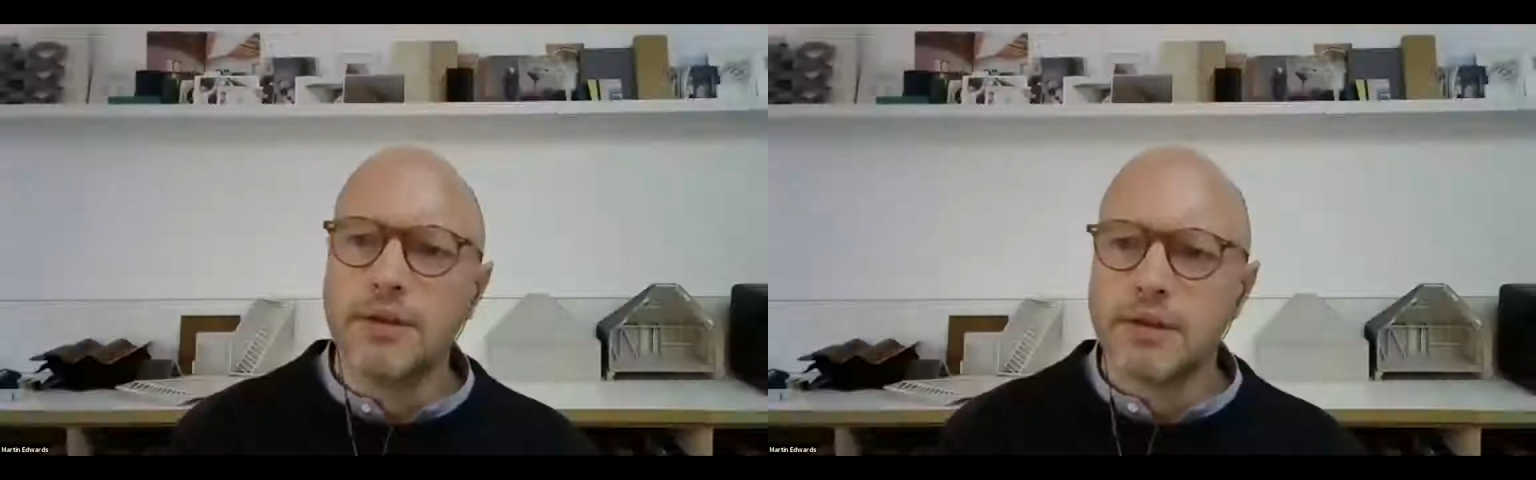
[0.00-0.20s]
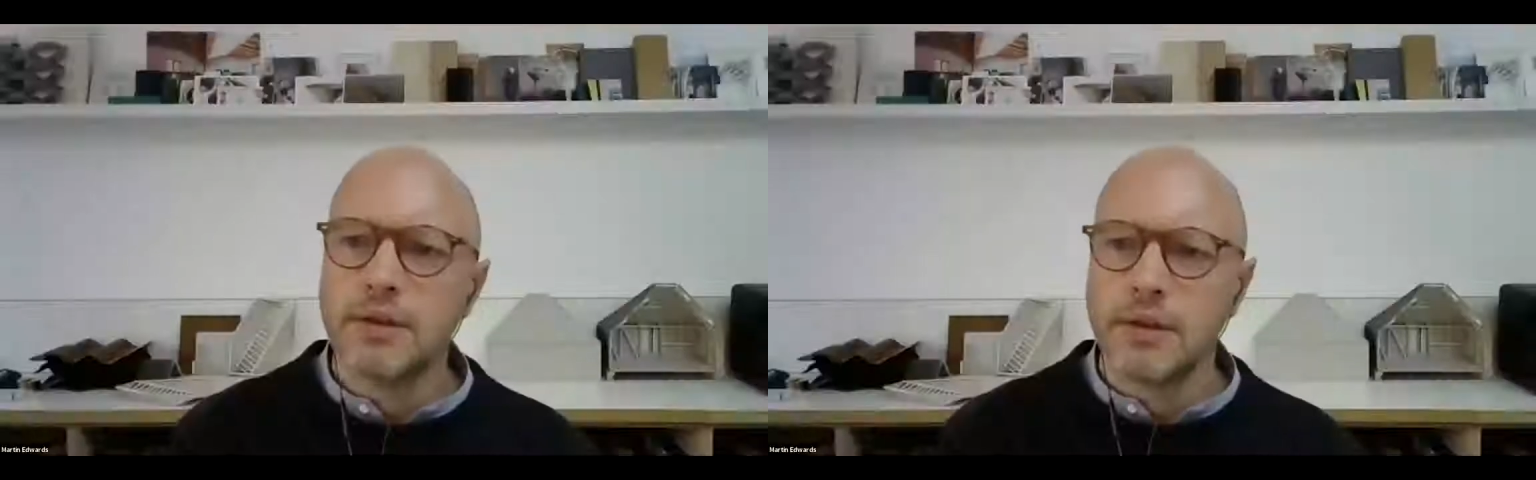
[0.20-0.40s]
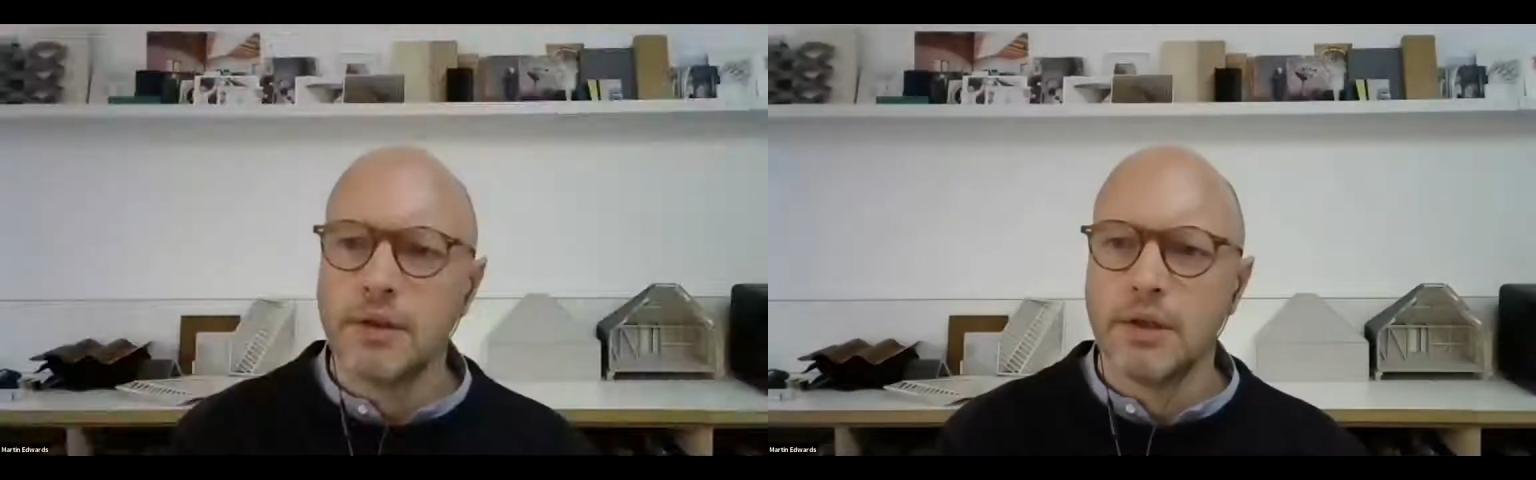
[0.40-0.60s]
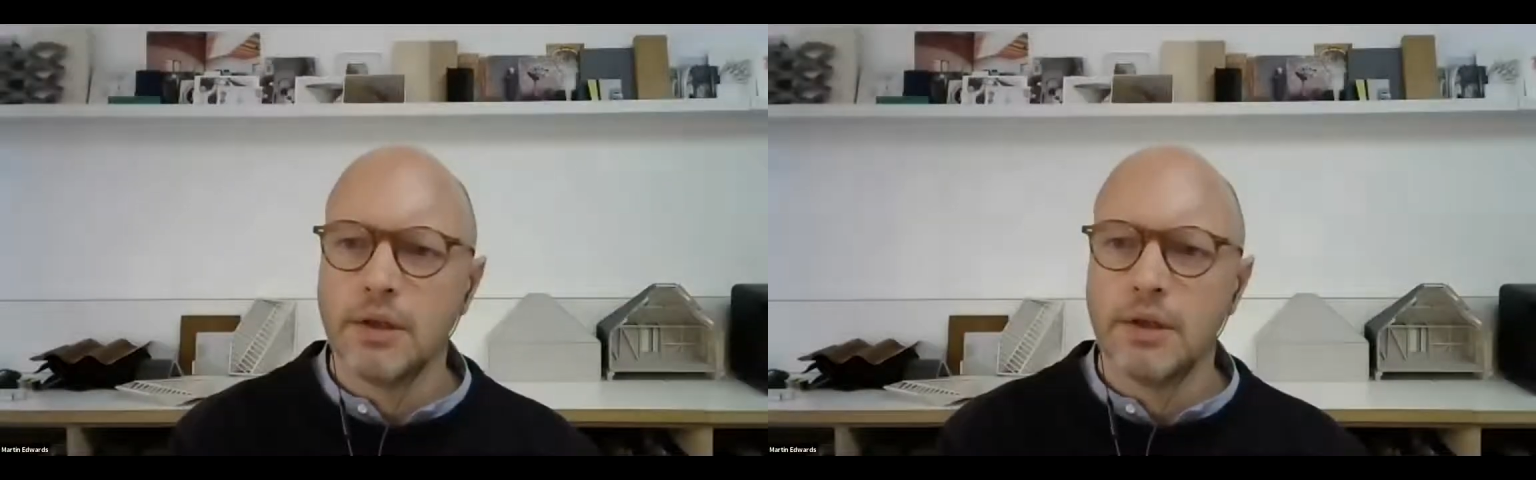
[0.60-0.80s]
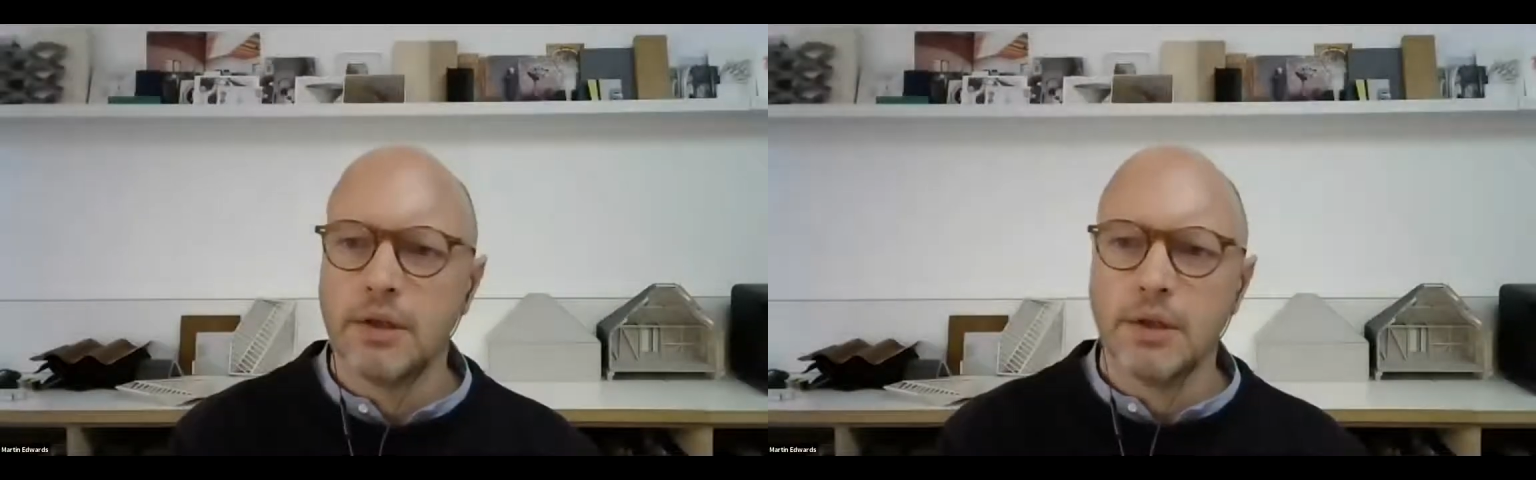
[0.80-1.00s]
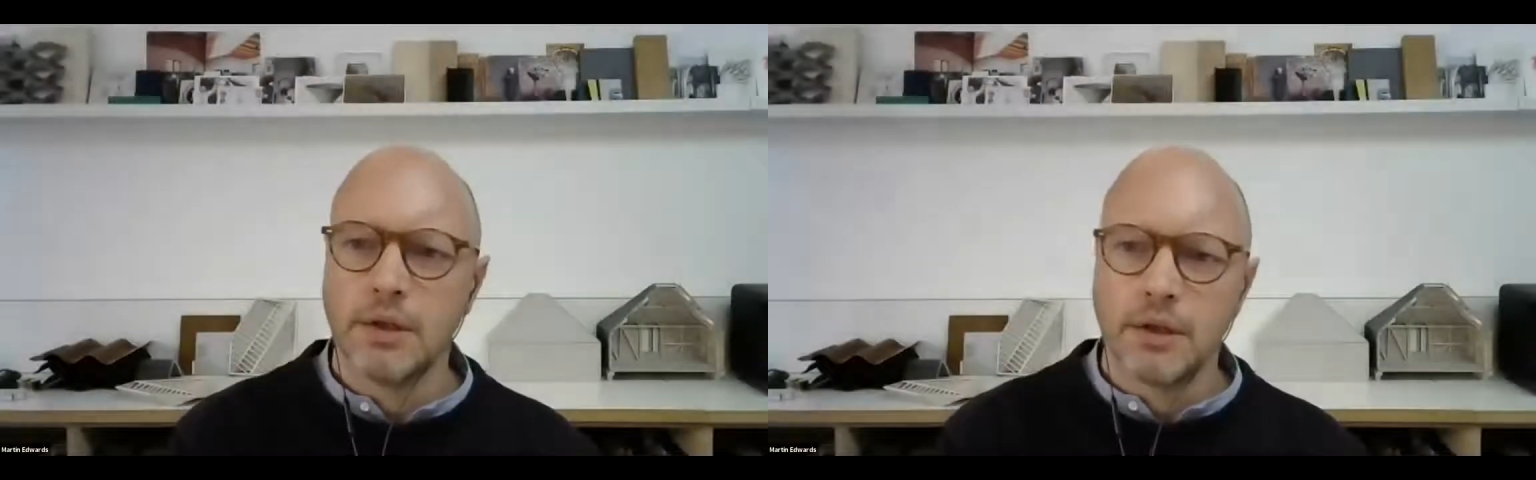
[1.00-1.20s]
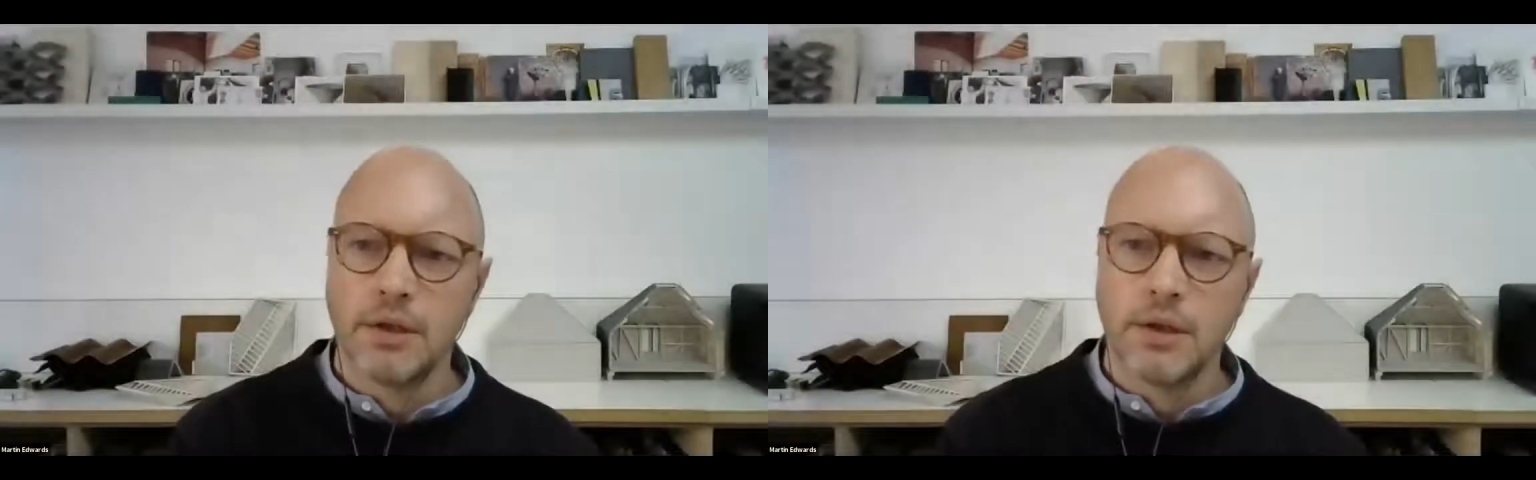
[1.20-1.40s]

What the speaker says: In terms of positioning